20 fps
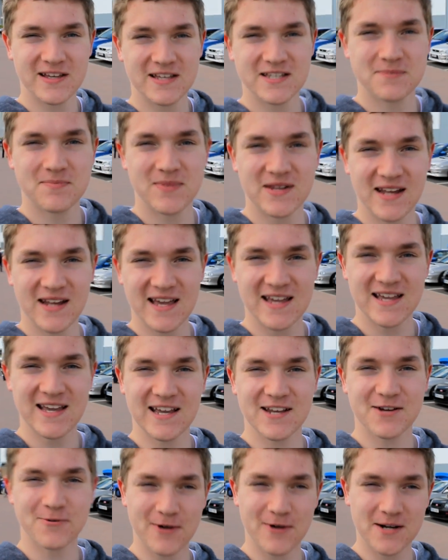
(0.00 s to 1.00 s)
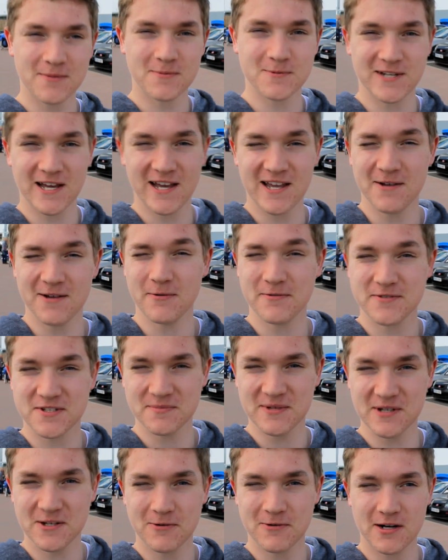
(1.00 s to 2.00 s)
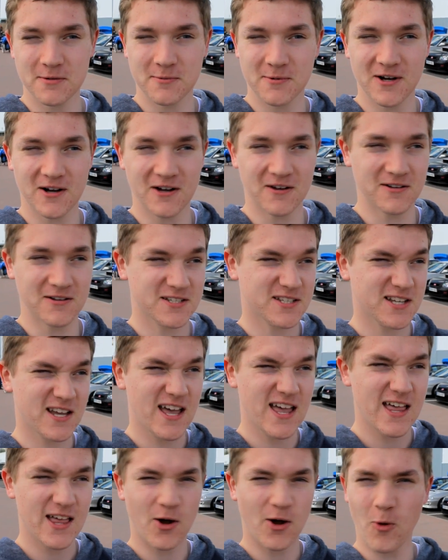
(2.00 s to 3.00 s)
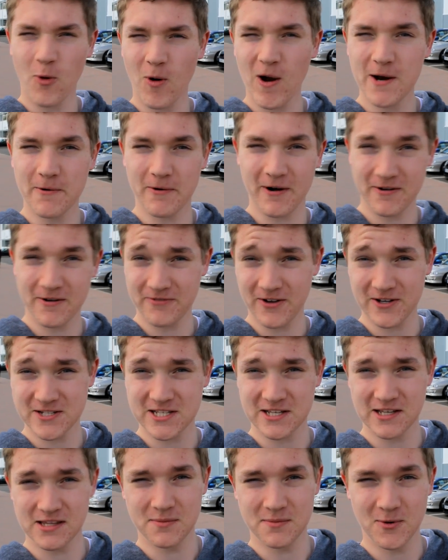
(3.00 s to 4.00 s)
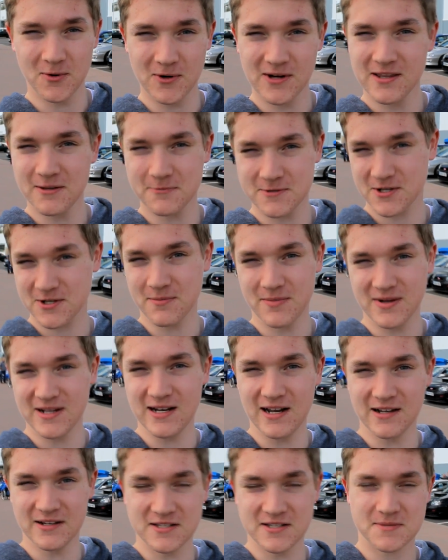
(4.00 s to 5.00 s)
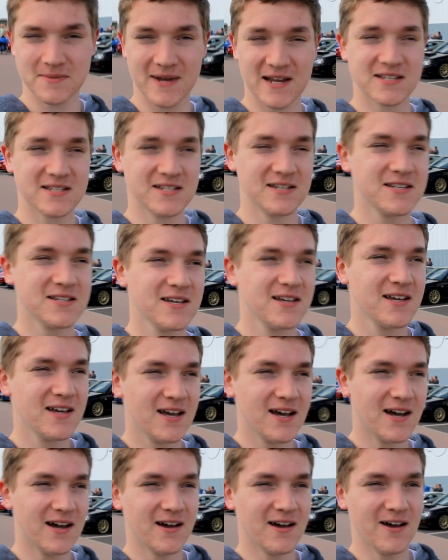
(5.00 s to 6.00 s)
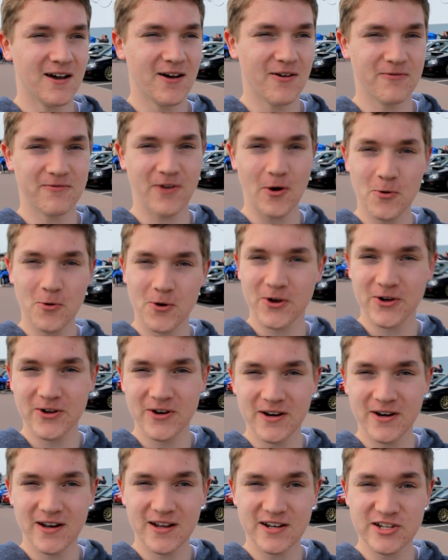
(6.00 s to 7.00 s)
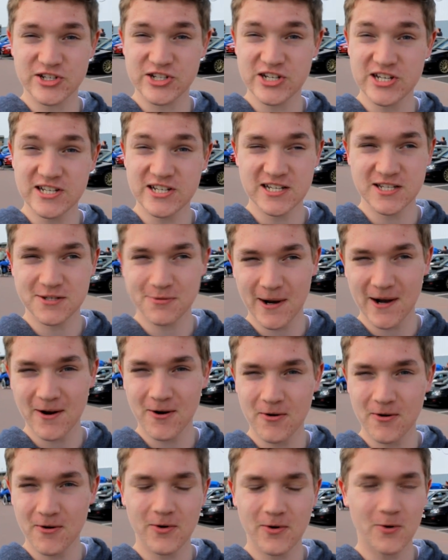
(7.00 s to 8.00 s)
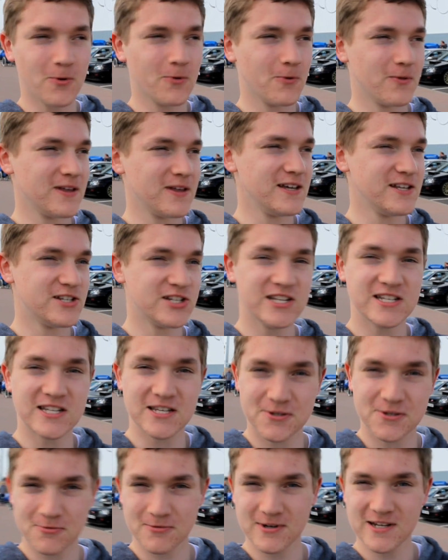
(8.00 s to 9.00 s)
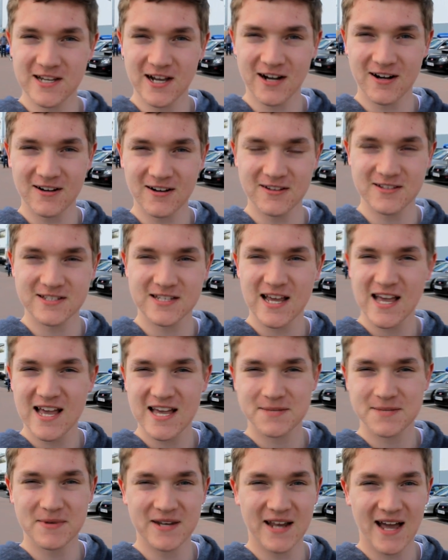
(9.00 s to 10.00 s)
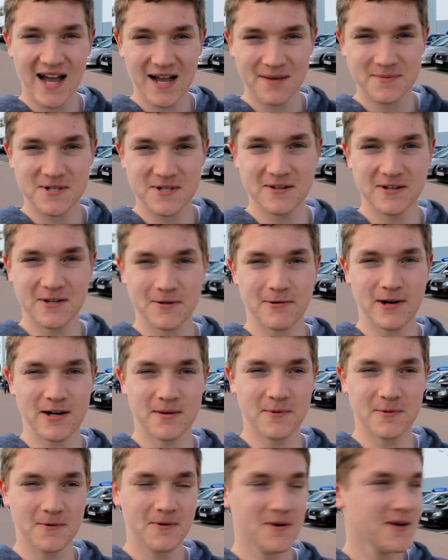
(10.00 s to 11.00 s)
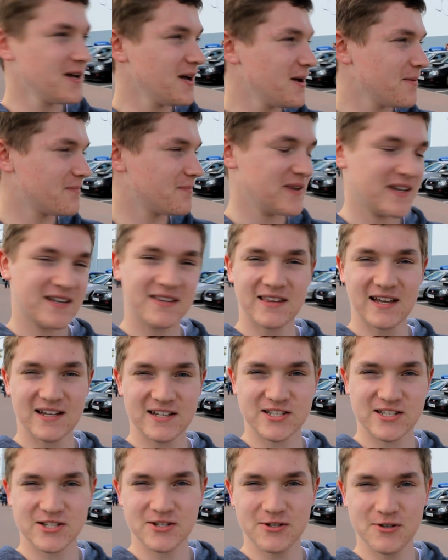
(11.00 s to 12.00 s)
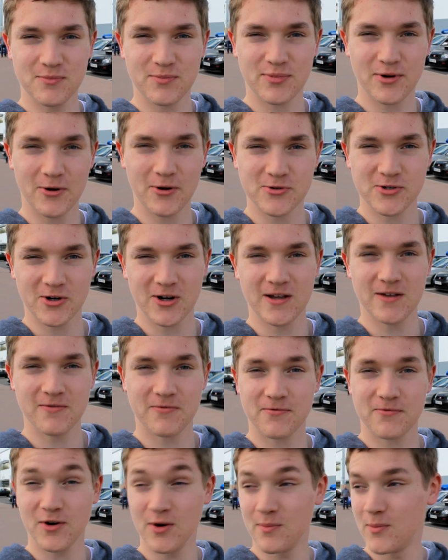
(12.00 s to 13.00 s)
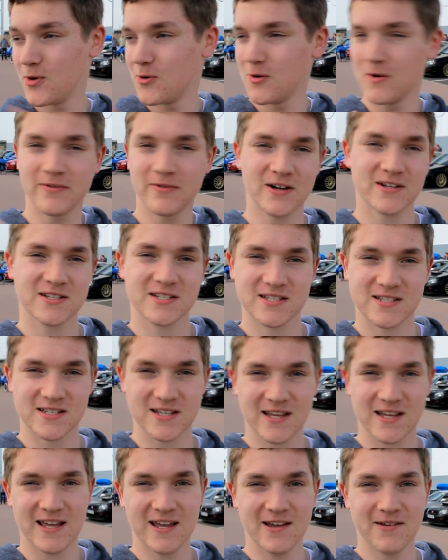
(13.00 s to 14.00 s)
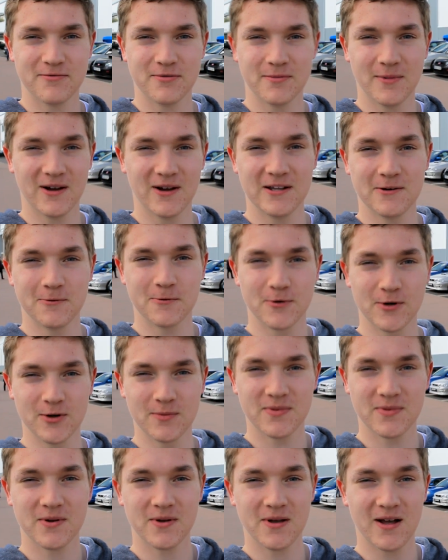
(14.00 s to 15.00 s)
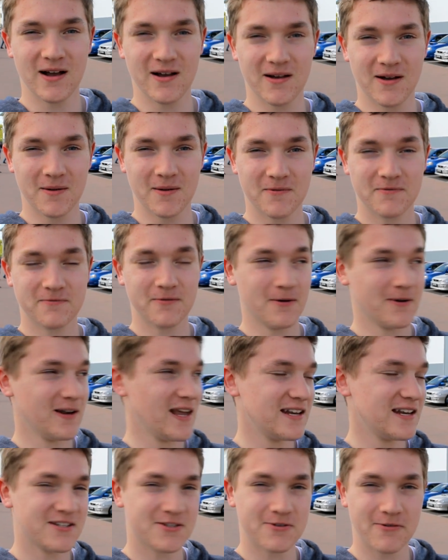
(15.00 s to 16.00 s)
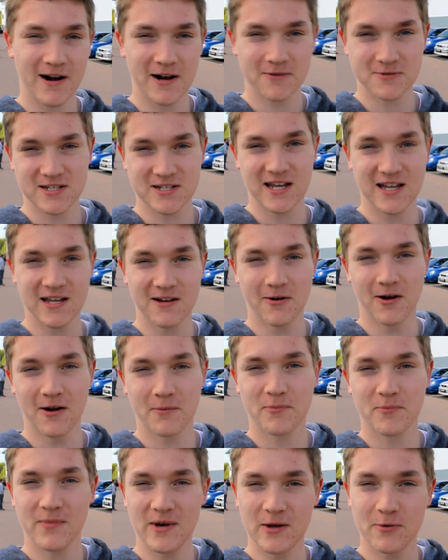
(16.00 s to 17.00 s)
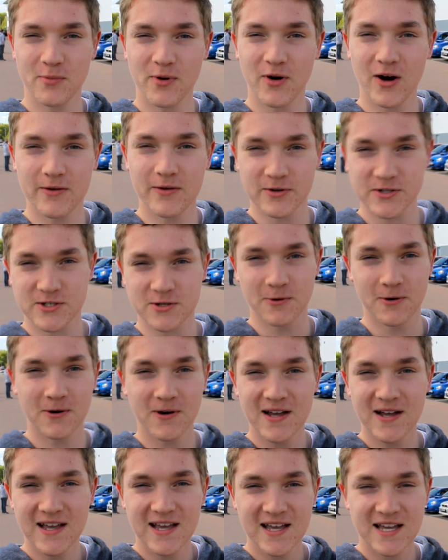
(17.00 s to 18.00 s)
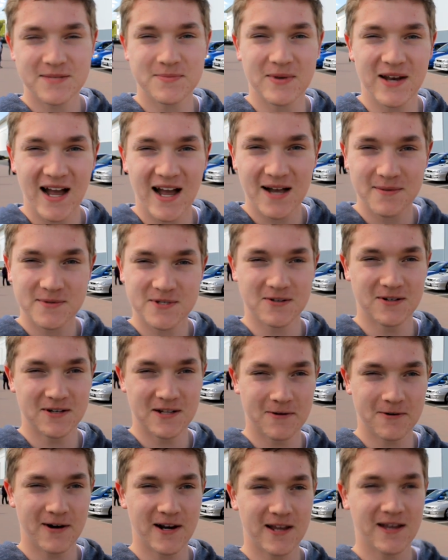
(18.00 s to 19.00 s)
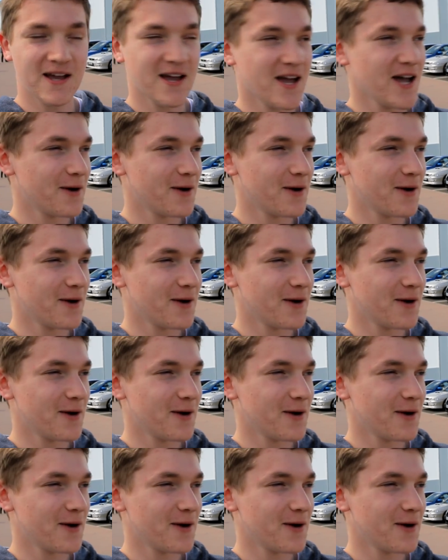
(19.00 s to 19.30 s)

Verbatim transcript: It has been an incredible day with some incredible cars. Huayra first thing in the morning, that was completely unexpected. Uh, Vulcan, GT12, all the GT3 cars. It's been absolutely incredible. Big thanks to ProDrive from all of us here from our little group uh, for letting us around today on our little private tour. It's been absolutely great.